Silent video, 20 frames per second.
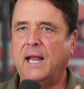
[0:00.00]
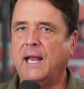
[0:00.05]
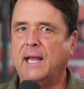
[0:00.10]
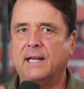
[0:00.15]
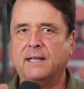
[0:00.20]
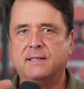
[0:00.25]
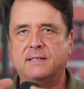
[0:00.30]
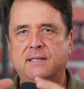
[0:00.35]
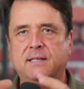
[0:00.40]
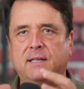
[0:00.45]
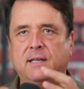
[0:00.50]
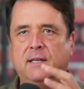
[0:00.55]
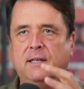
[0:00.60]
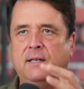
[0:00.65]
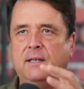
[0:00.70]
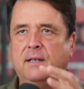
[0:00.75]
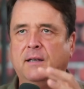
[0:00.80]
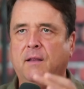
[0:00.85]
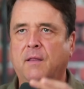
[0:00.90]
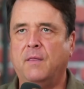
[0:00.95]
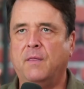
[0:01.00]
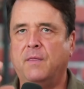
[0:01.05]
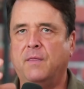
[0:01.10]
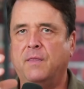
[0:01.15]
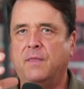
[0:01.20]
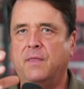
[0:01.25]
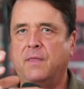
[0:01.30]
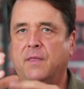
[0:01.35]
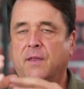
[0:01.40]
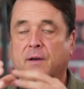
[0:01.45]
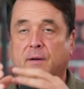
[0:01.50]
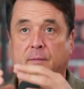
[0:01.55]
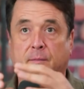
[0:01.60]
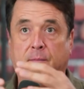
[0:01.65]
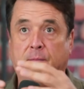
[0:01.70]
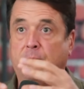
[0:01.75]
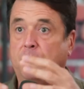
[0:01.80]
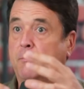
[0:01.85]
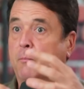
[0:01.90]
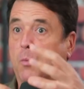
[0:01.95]
and
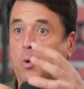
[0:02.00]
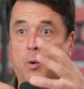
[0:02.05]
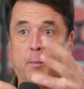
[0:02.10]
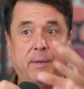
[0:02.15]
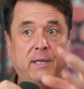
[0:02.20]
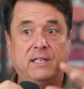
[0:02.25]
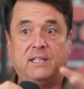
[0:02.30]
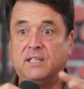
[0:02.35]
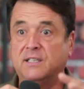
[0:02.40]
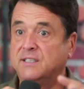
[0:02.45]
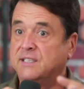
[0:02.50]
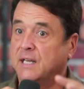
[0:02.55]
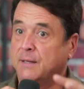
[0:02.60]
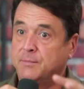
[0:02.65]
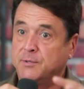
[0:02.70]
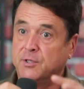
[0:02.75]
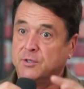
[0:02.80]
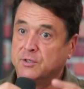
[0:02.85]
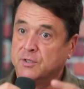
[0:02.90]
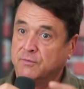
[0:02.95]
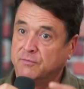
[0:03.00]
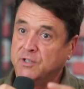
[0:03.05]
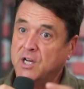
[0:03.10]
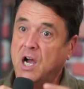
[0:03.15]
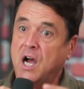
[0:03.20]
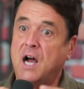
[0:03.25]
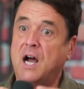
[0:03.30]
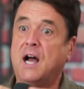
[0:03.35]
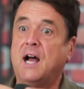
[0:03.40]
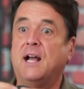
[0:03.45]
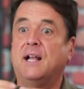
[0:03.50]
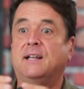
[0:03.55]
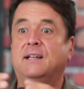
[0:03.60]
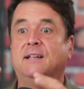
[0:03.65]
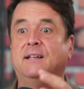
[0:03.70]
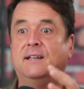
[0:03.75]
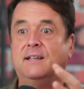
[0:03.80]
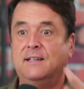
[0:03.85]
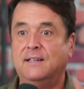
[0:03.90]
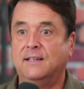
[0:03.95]
the Mormon conceptions of
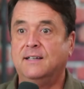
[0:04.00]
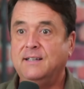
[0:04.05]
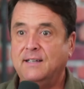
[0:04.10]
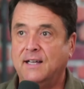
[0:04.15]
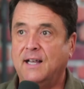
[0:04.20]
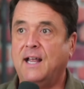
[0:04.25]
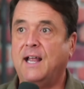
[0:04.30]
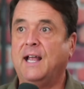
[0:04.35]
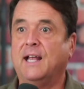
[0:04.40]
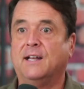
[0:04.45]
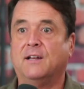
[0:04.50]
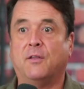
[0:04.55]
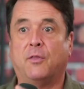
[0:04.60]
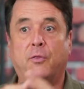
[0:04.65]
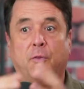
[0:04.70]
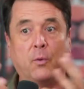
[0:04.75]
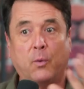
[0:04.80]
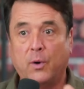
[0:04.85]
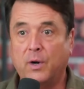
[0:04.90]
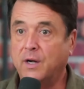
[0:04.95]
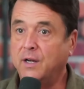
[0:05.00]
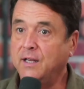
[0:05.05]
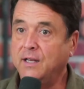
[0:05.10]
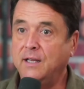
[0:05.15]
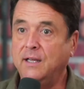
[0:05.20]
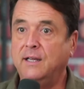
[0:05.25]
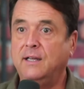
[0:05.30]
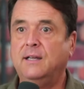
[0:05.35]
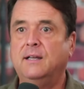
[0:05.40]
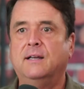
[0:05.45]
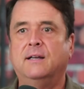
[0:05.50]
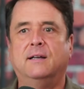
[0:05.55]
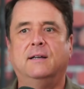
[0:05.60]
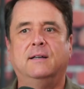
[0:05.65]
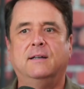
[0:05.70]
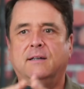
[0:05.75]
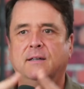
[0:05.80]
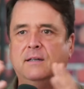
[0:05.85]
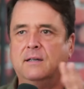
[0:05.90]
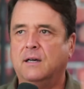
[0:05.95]
God mm-hmm. and authority
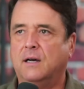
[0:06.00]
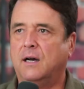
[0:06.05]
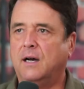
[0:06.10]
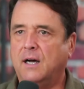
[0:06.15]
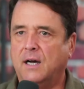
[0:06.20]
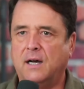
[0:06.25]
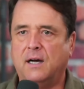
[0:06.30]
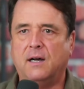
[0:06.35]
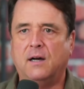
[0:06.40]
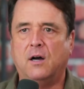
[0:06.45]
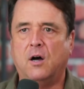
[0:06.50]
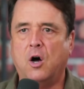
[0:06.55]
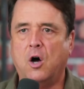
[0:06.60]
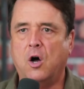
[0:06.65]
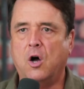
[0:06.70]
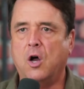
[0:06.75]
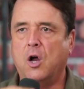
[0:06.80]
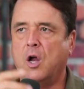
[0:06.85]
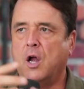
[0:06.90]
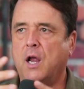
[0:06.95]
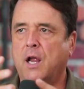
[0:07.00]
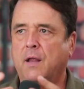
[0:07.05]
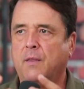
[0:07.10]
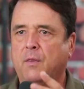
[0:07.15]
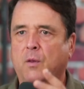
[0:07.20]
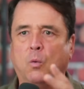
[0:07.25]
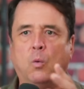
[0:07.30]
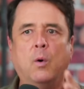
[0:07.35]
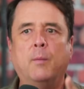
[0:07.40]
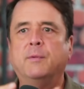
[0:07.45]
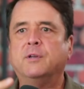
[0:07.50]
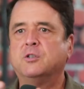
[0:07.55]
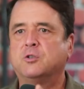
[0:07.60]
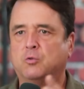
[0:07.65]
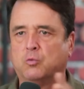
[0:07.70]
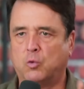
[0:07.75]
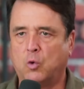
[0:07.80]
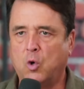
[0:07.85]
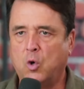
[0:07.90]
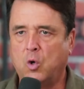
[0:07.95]
uh, and the
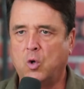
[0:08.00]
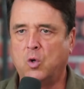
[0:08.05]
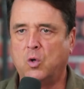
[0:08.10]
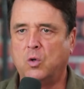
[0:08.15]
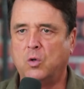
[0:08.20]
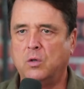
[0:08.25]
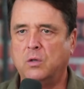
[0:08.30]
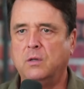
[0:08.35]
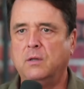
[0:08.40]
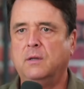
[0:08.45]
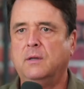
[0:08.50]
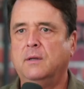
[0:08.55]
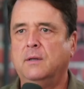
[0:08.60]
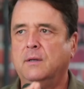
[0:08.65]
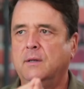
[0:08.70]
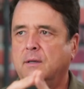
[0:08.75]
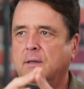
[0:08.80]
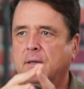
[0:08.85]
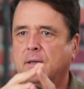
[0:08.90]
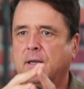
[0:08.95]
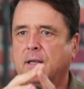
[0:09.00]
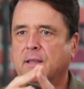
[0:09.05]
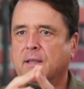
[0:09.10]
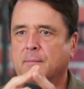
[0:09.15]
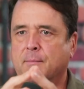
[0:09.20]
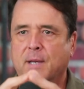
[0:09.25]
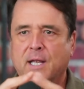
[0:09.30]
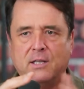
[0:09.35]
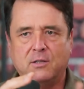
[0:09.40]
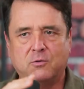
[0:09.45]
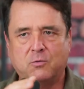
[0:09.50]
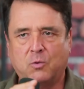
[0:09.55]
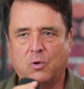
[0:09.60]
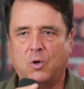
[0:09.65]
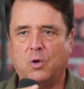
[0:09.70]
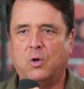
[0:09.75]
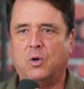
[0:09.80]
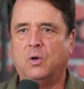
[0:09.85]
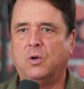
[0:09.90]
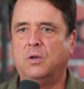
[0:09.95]
woman's role and the men's
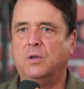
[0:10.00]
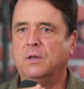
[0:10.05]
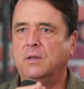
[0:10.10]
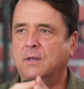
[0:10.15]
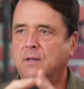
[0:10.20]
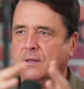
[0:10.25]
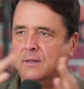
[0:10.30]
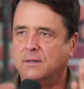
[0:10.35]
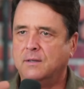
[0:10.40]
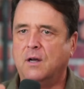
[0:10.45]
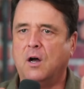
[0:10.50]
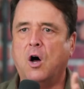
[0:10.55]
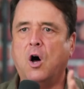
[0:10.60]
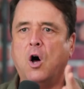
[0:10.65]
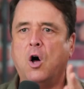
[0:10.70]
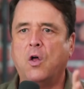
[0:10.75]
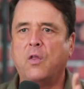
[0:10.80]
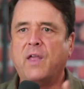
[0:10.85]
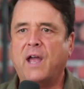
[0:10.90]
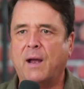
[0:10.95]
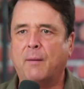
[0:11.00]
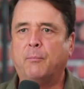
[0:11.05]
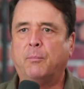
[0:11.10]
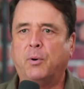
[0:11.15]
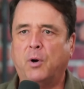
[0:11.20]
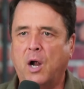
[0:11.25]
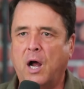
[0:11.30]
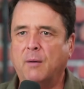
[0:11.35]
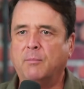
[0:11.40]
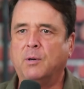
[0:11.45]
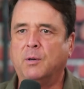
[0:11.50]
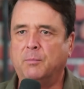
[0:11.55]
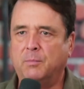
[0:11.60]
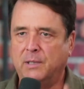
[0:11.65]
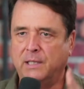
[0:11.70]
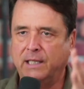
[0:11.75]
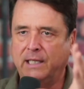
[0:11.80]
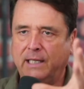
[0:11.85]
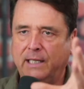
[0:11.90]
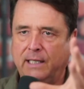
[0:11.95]
role, all that
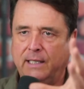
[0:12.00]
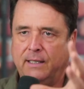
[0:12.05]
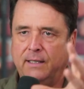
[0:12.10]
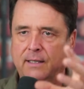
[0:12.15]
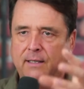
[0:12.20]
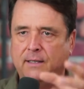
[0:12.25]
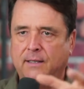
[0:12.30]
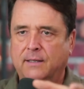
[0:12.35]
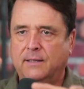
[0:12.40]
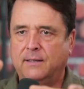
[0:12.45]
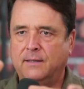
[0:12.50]
probably